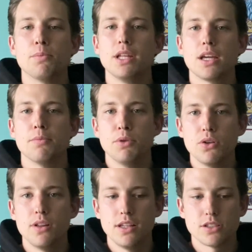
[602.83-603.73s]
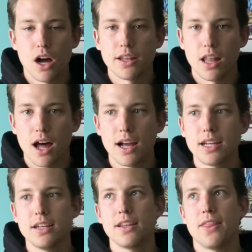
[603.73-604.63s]
many communities
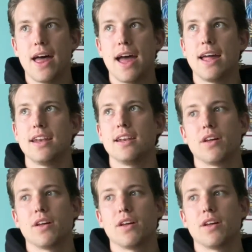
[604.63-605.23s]
online that